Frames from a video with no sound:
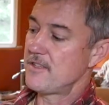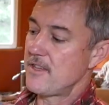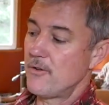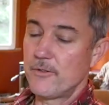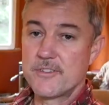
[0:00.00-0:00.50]

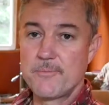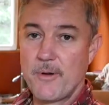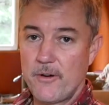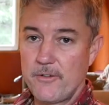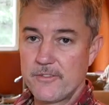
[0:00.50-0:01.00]
the old
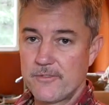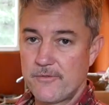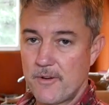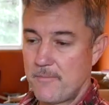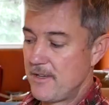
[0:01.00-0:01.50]
spokes
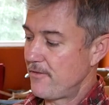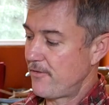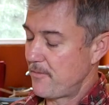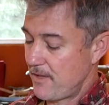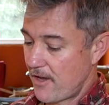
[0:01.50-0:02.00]
from
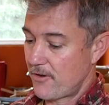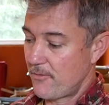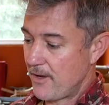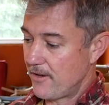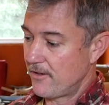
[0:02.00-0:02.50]
the other
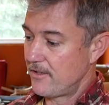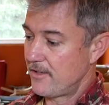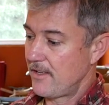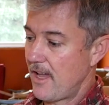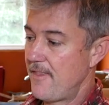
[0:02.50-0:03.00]
wheel,
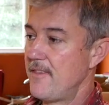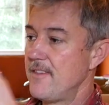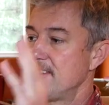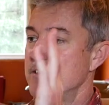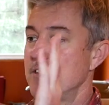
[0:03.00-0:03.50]
and then
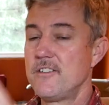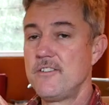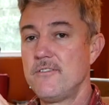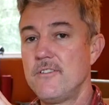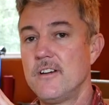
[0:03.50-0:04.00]
this is a
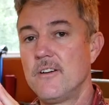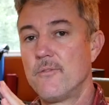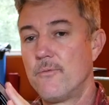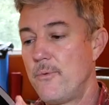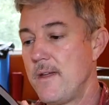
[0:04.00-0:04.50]
new
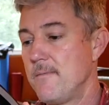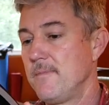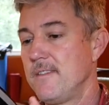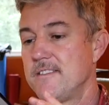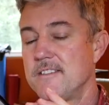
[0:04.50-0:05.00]
rim.
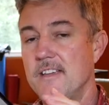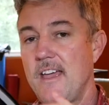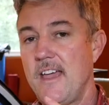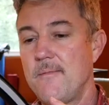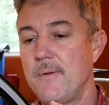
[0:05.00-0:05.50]
This is a
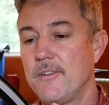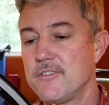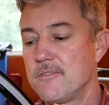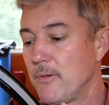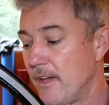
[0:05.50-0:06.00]
Head
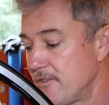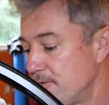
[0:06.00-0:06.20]
Belgian Plus